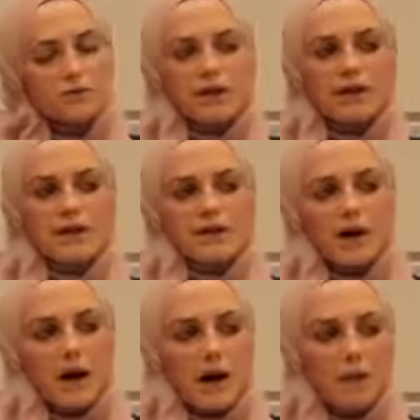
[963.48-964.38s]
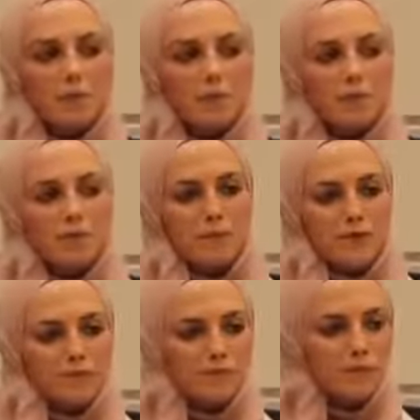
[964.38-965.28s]
with many
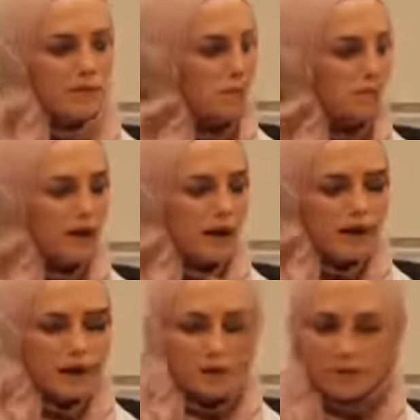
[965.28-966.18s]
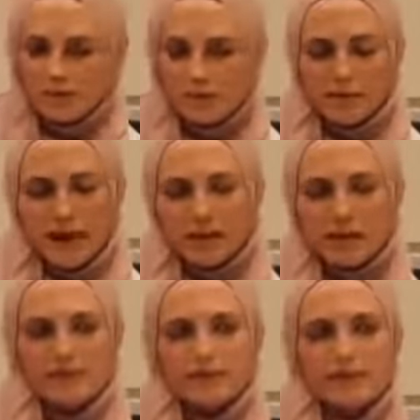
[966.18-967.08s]
people from a Muslim
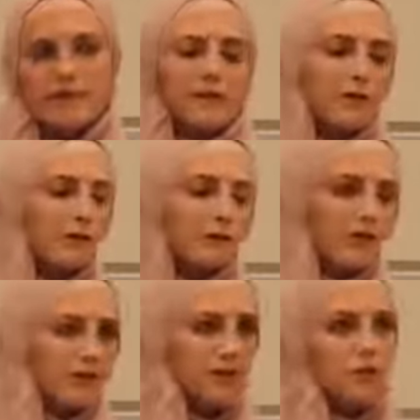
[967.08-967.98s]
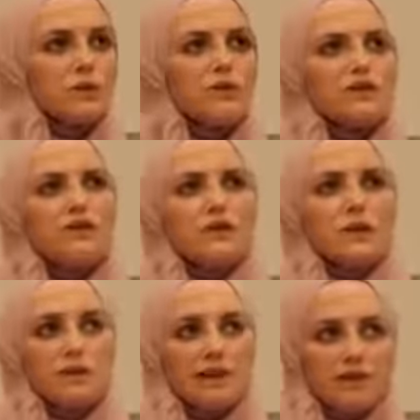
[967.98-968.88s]
background. I went to a French school, and
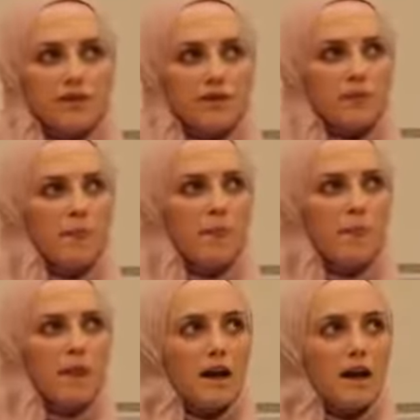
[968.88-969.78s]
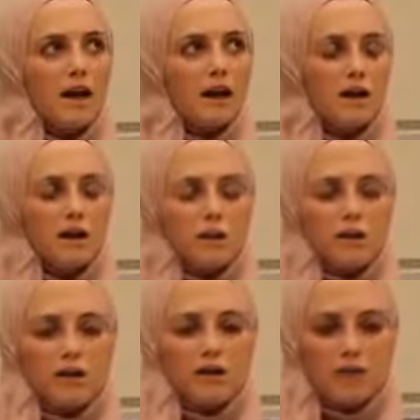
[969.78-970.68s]
so many of them
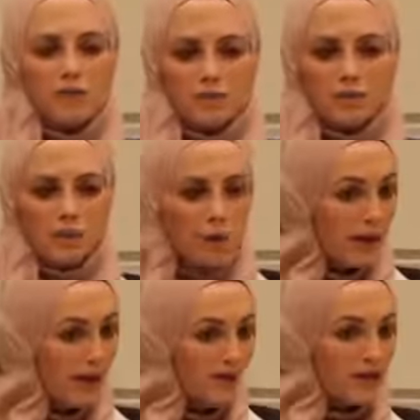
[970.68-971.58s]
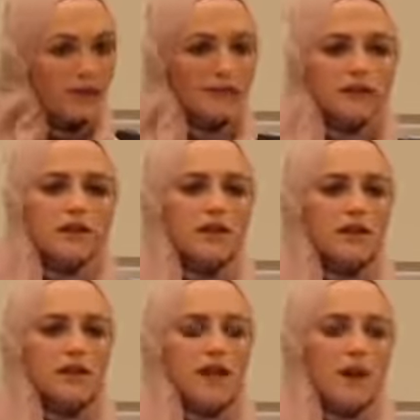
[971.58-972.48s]
were from North African,
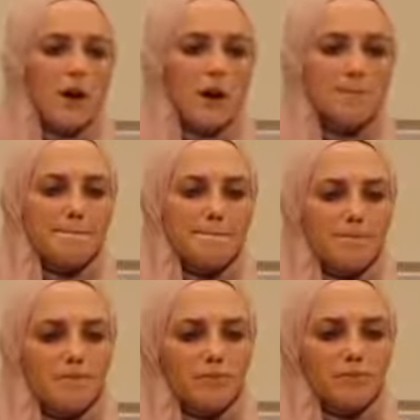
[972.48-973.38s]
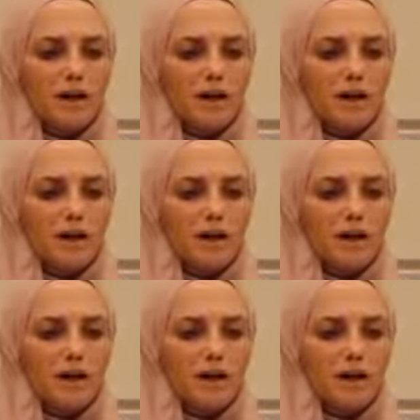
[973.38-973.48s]
a